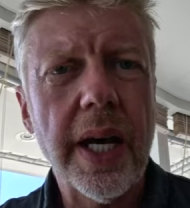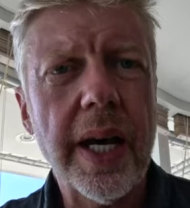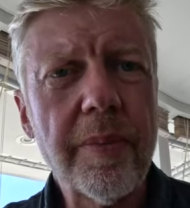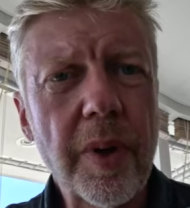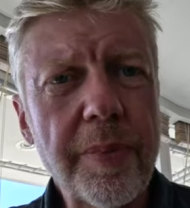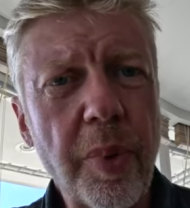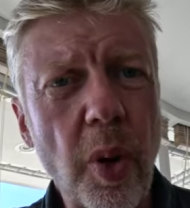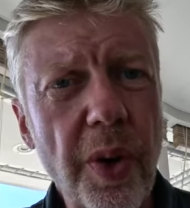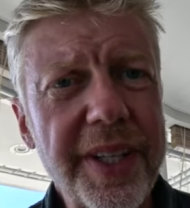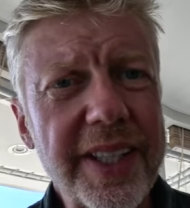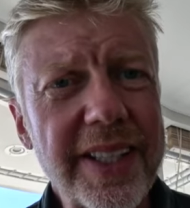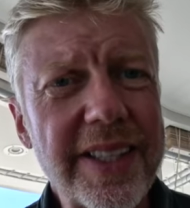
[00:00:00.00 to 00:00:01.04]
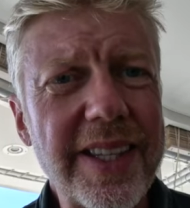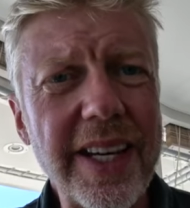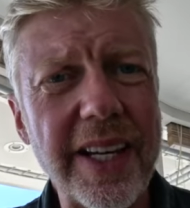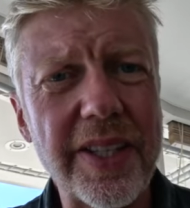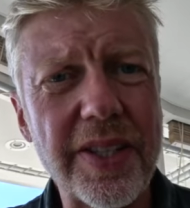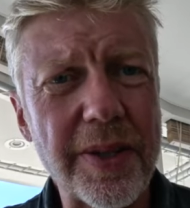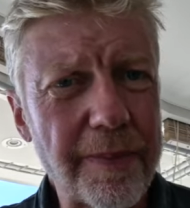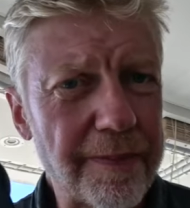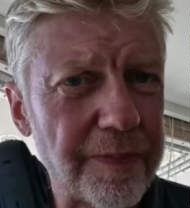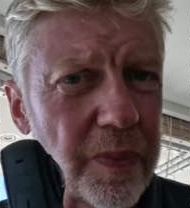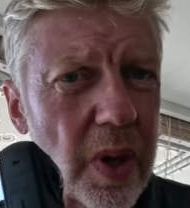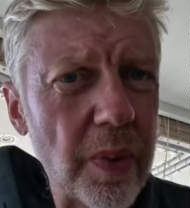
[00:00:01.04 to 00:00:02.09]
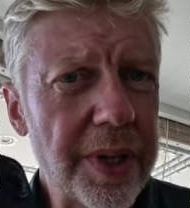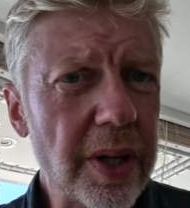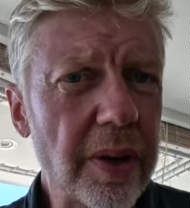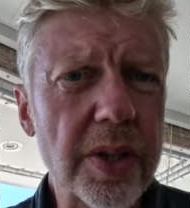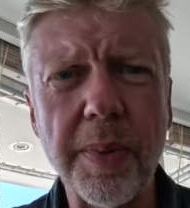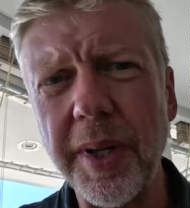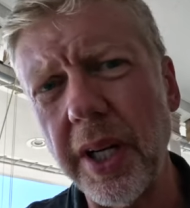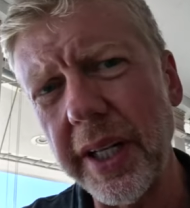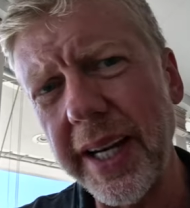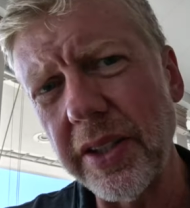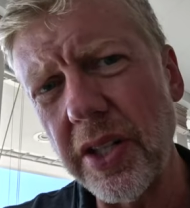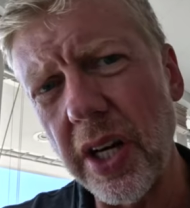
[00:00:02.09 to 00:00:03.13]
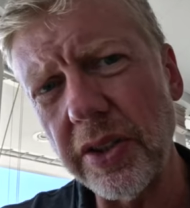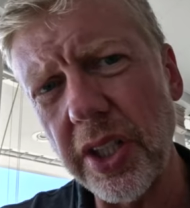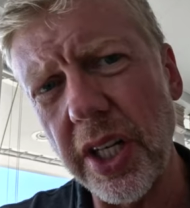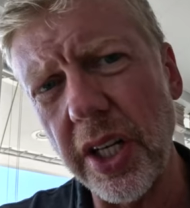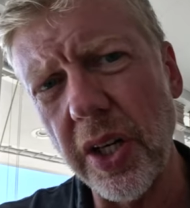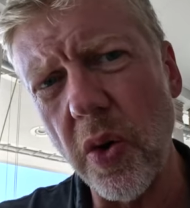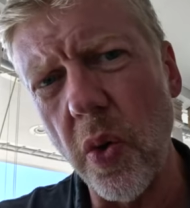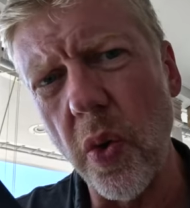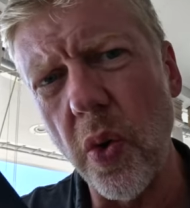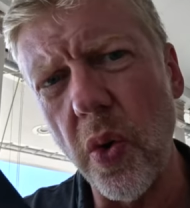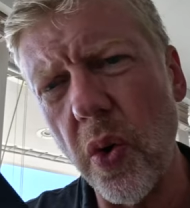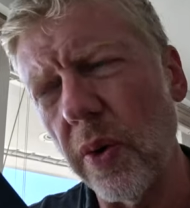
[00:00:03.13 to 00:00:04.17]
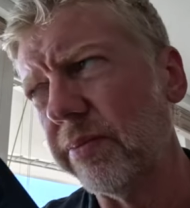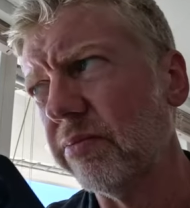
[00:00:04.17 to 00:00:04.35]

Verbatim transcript: And my point is this: when you're going somewhere like Antarctica or